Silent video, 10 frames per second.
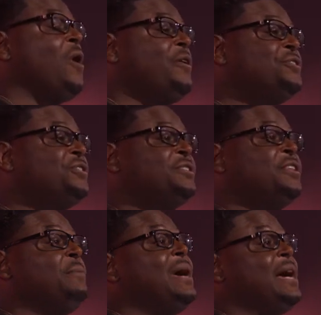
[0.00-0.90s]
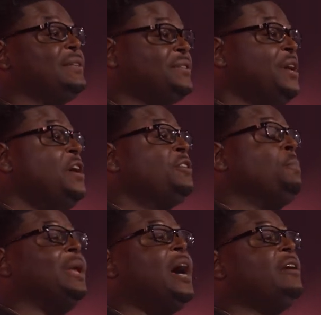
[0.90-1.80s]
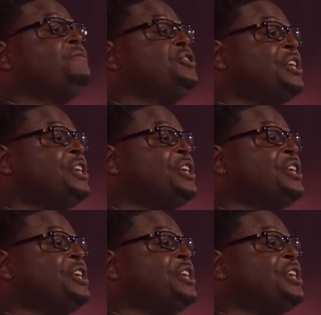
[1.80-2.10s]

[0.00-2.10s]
worst to the best. The blood of